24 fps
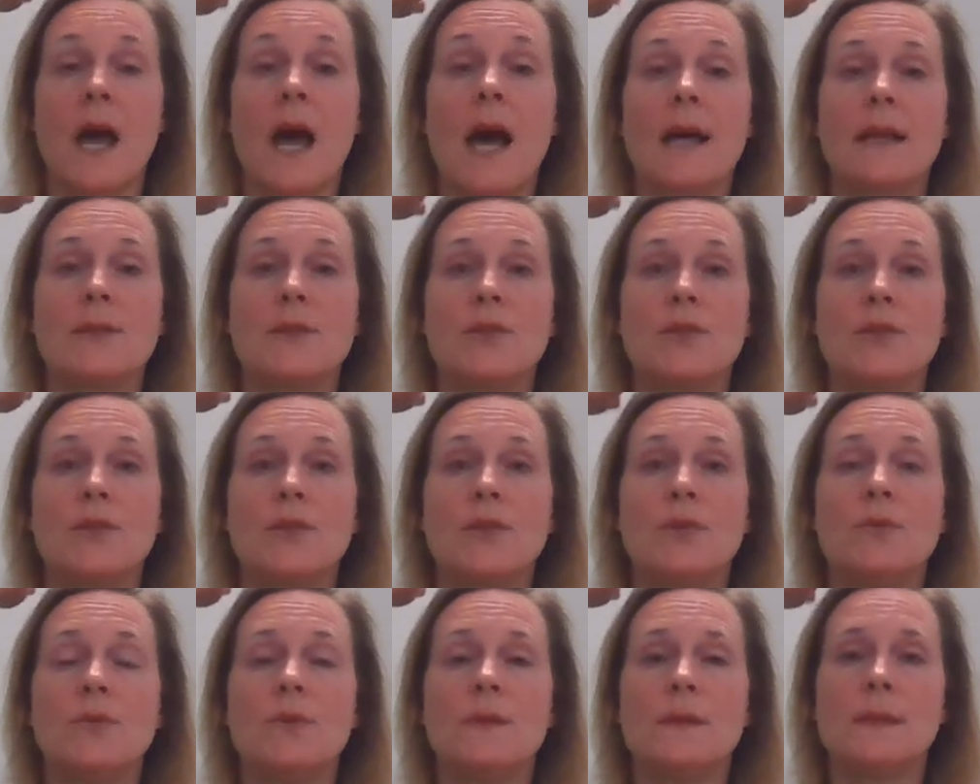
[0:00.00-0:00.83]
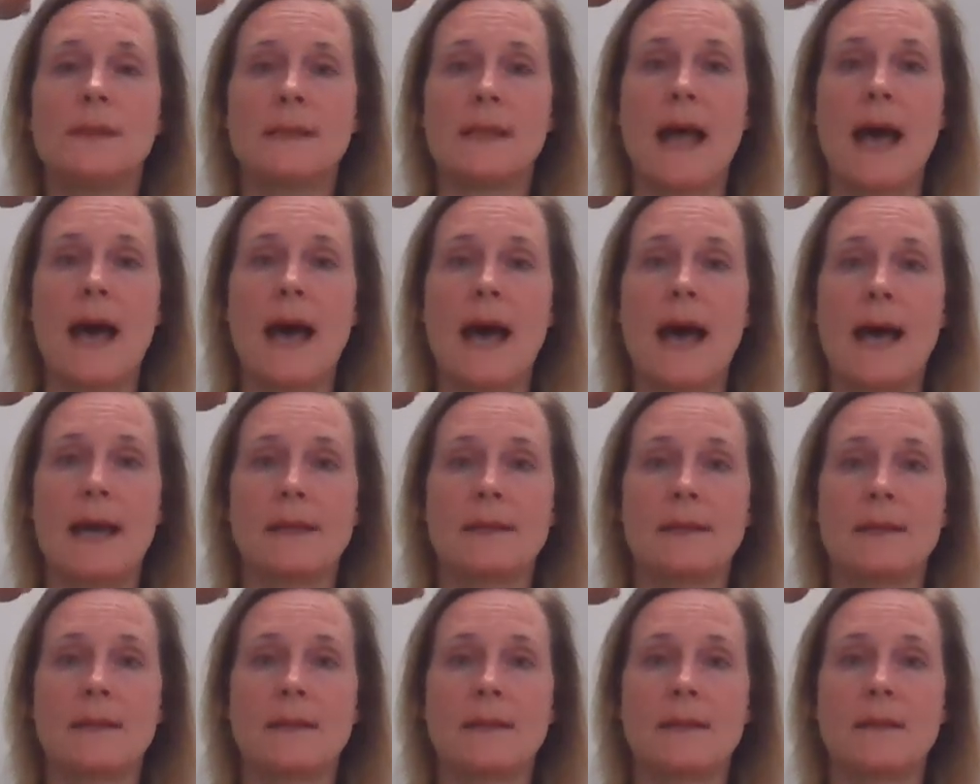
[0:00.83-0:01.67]
I choose
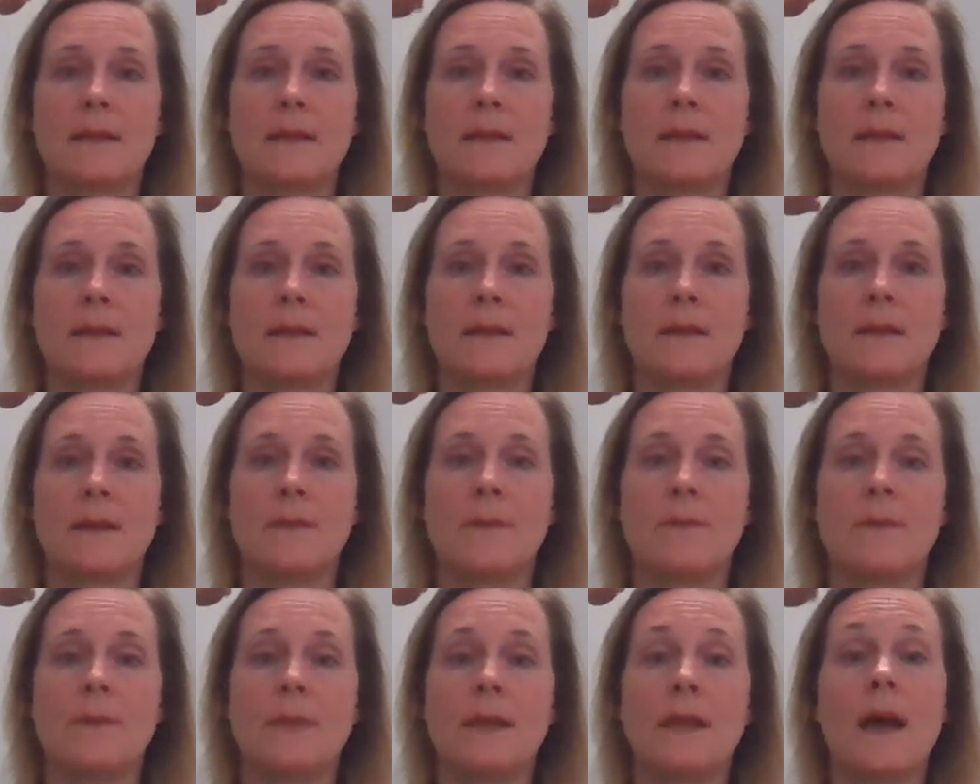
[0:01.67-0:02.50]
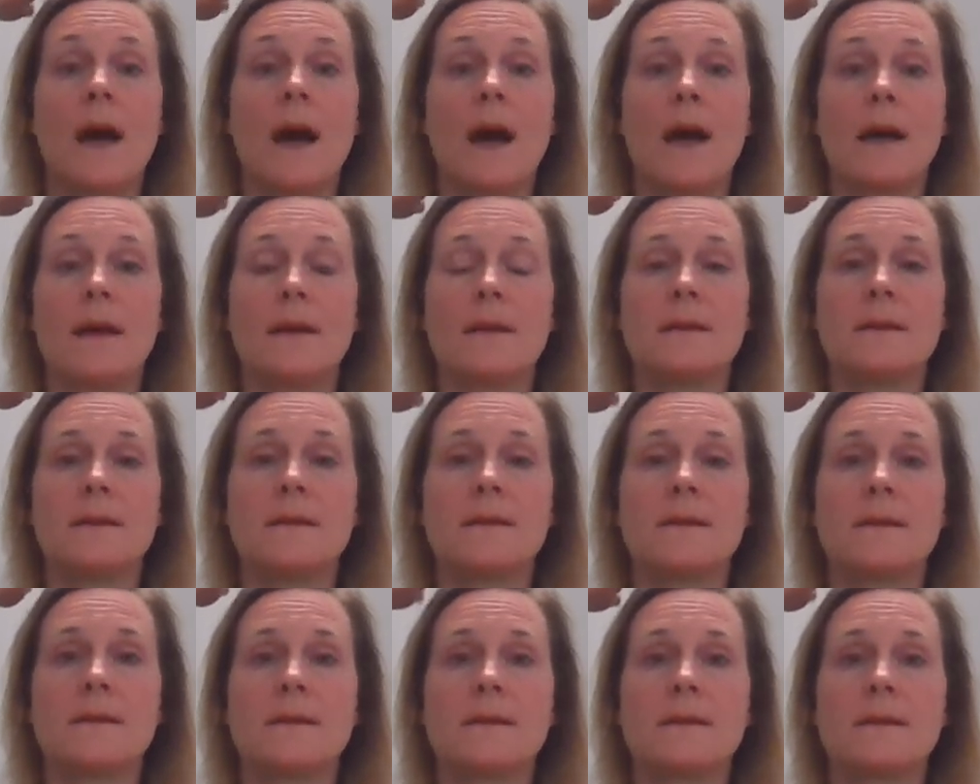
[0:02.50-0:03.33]
that
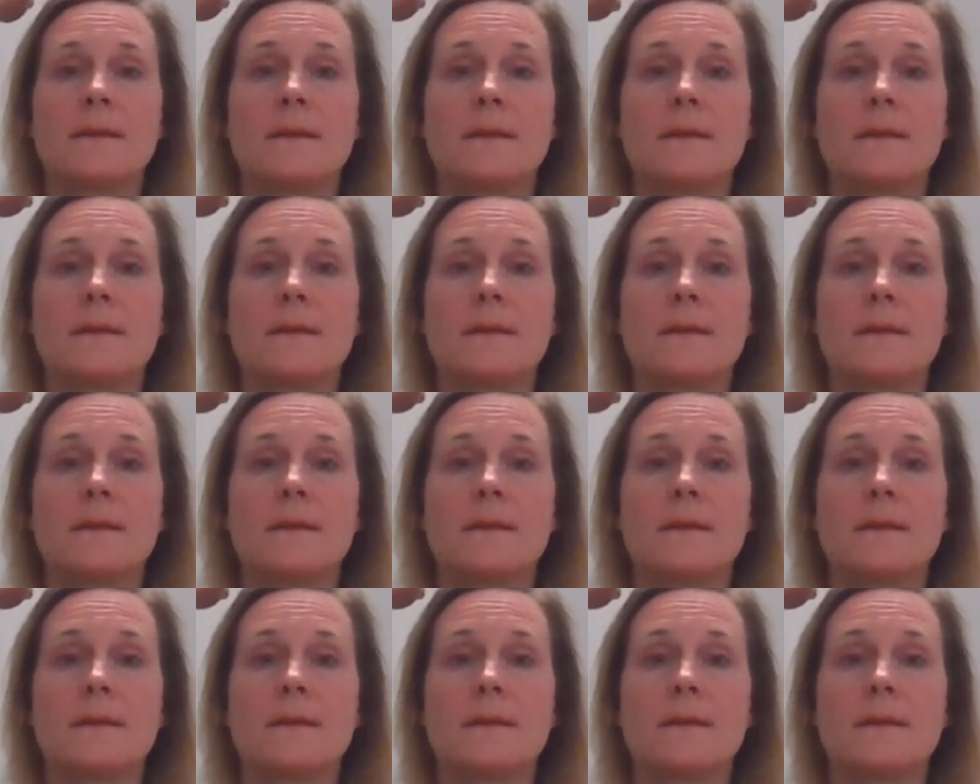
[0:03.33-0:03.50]
because